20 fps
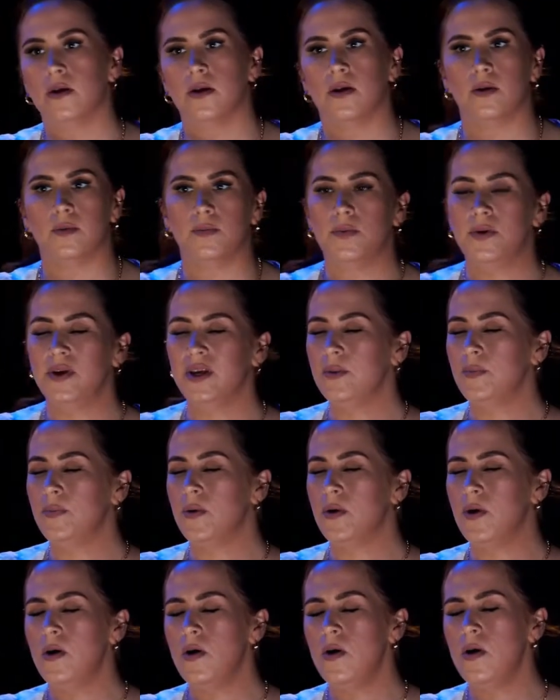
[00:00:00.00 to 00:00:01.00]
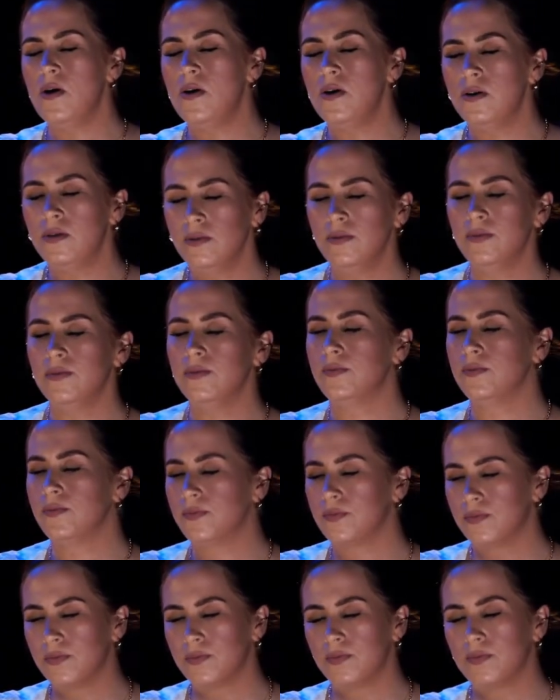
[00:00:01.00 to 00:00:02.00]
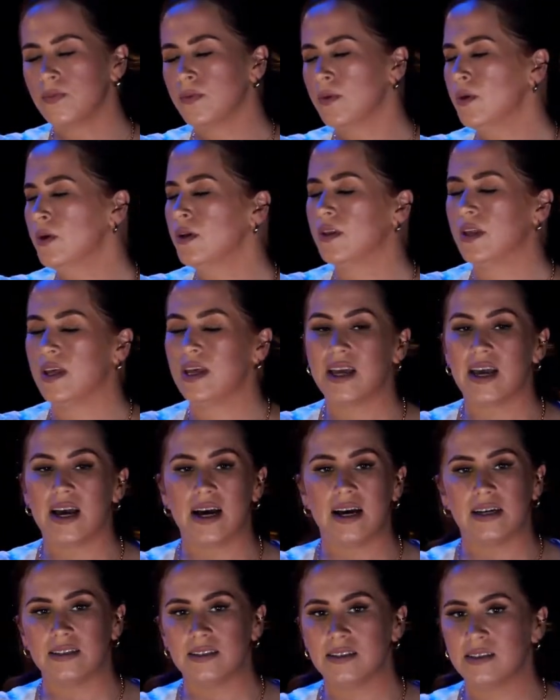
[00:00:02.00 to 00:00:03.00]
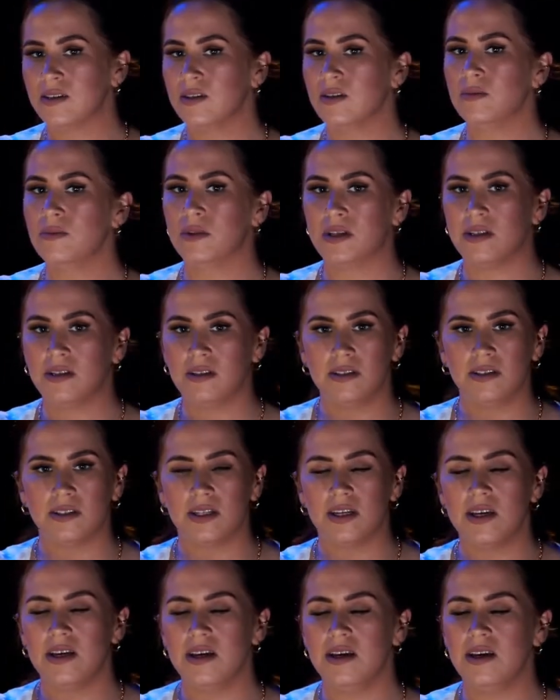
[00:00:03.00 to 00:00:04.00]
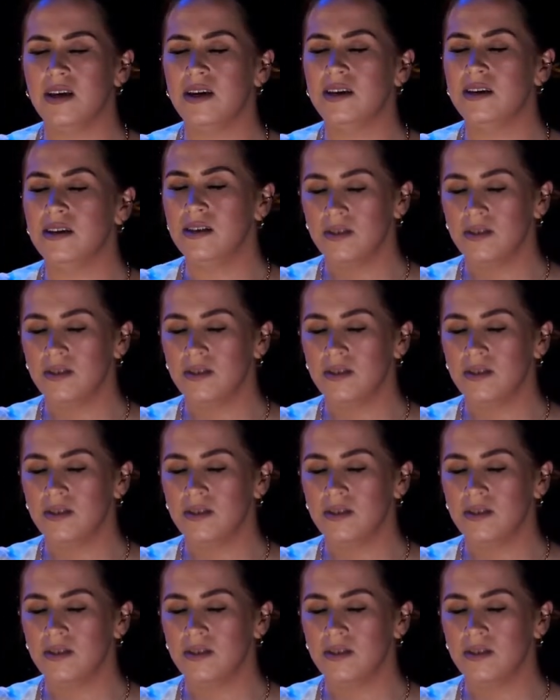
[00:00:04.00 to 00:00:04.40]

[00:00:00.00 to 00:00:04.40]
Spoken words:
People, they got something to say.